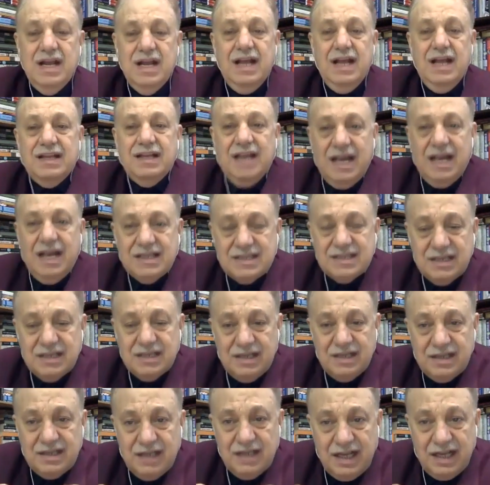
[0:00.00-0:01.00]
It has
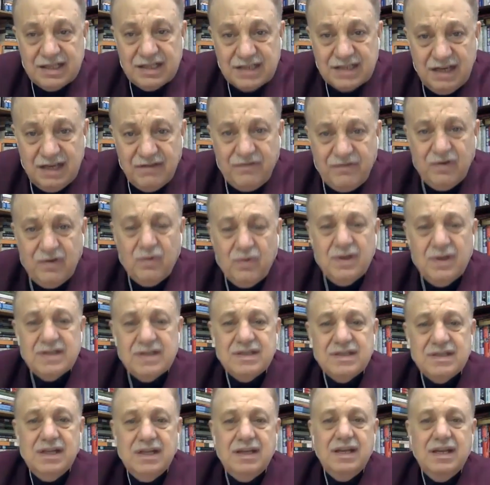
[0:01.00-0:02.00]
its
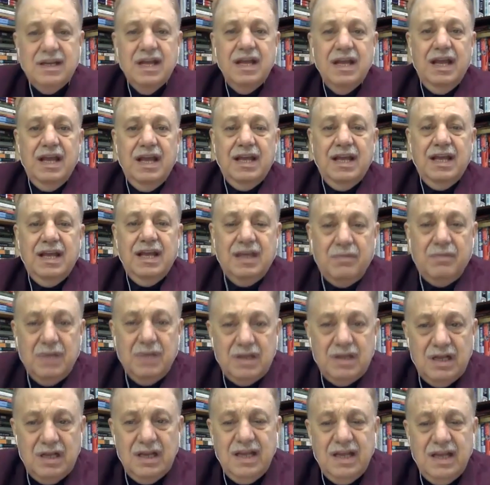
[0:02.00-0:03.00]
influence in the
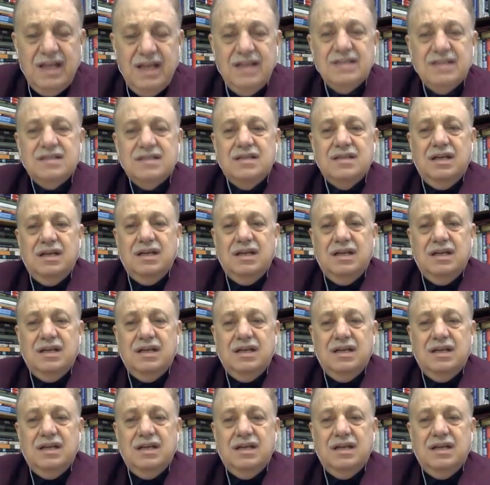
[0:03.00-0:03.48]
Middle East,